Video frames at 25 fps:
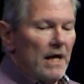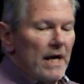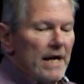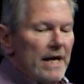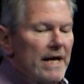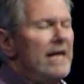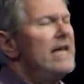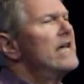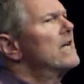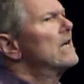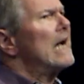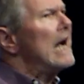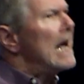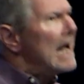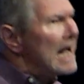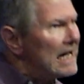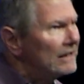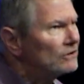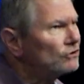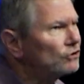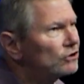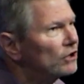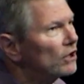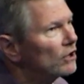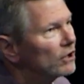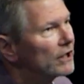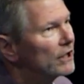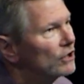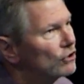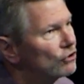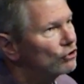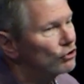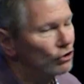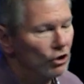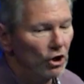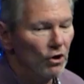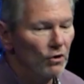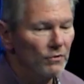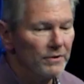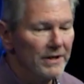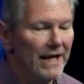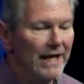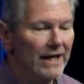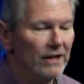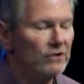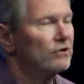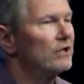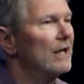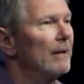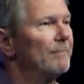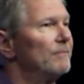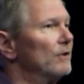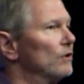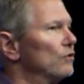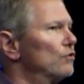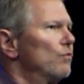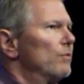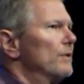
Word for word: He constantly showed acceptance.